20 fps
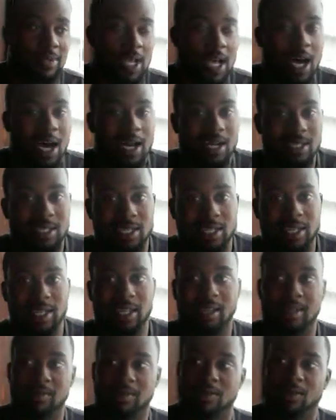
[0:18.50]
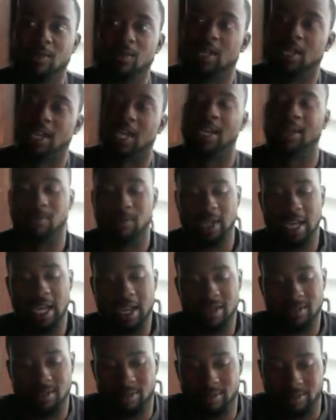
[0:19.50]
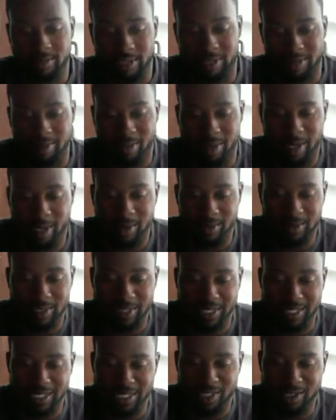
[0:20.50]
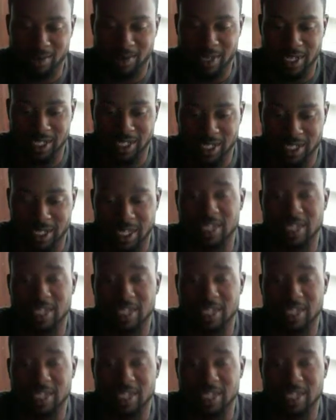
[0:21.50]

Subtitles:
Honestly, we have some blurs in the situations,